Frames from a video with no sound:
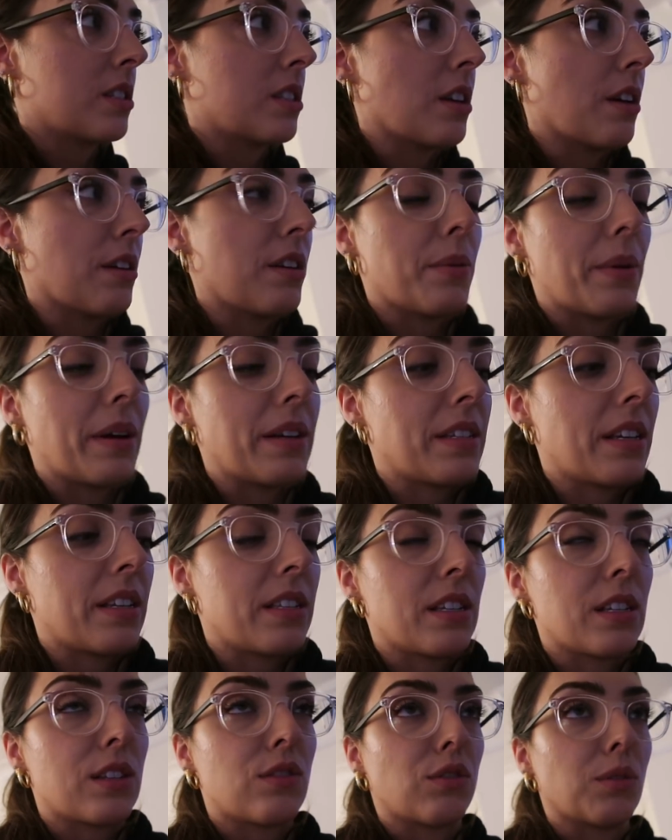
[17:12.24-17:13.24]
The Only Way is
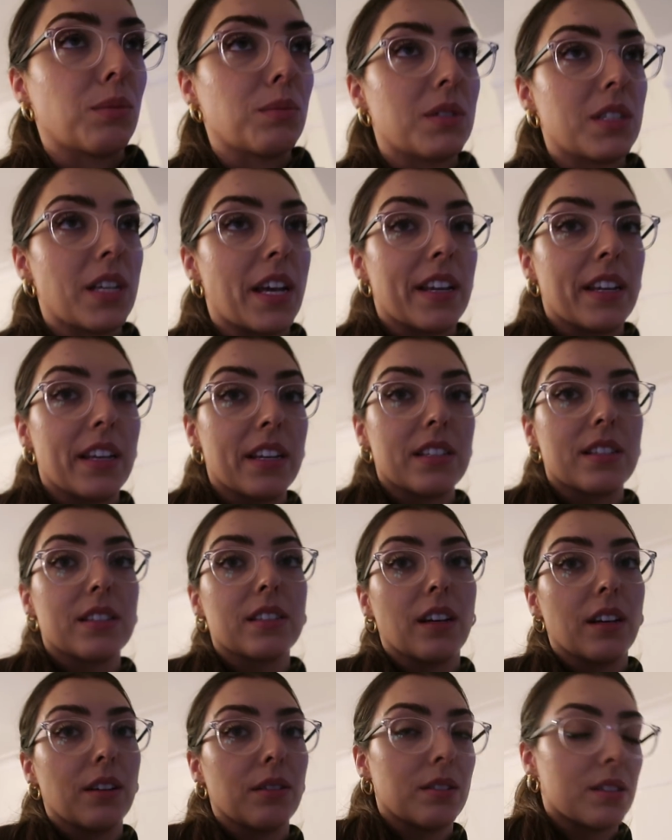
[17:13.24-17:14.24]
Essex from ten years
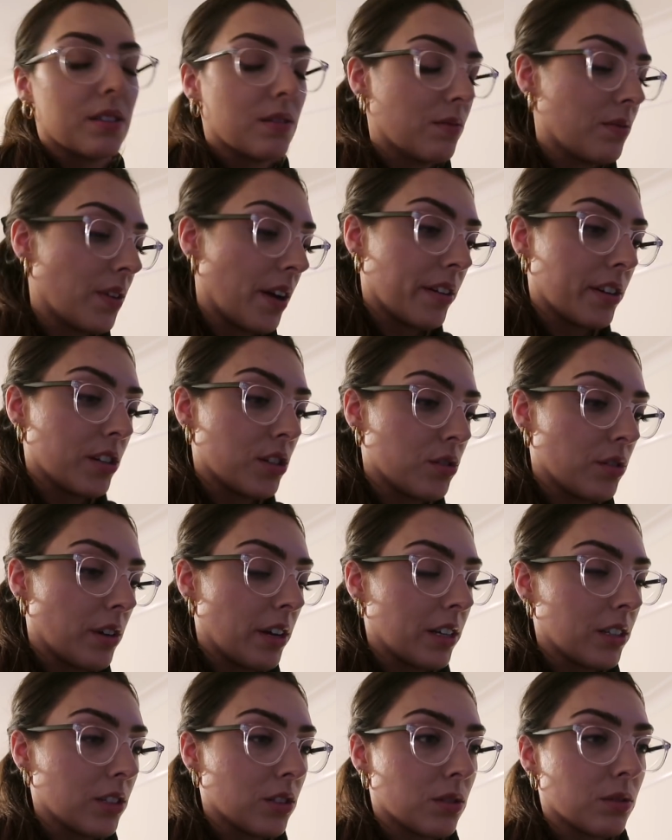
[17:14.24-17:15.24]
ago. It's very
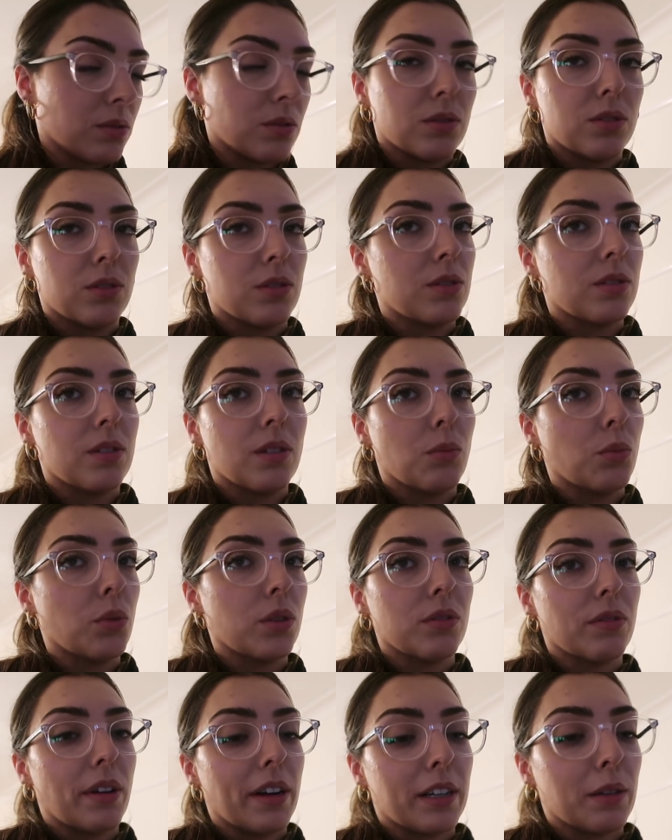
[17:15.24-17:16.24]
strange.
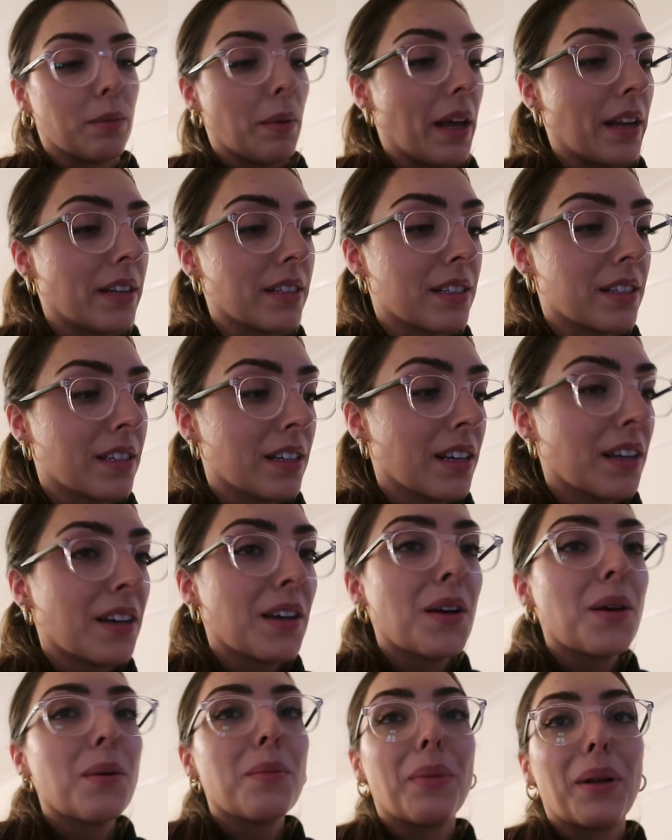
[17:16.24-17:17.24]
Wouldn't recommend.
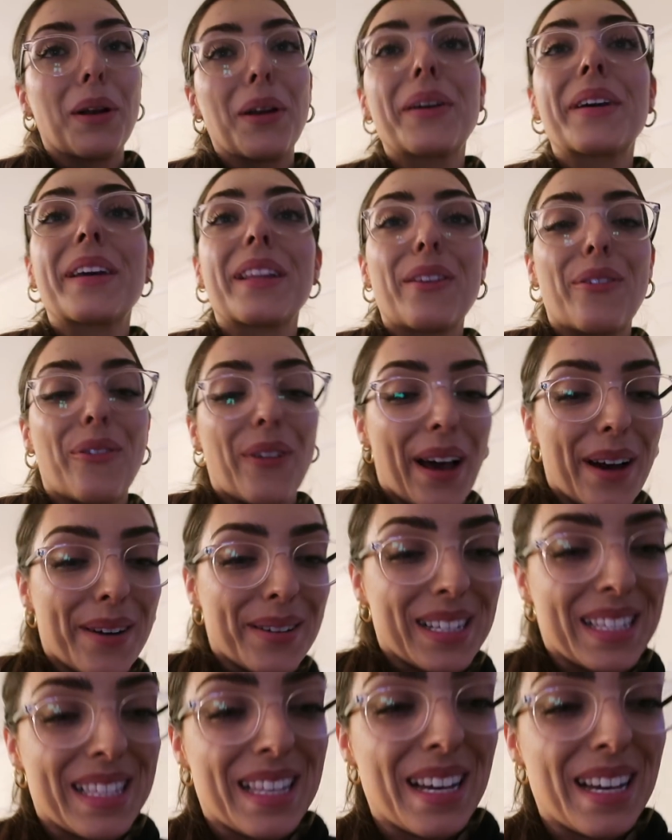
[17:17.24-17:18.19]
But look at the flowers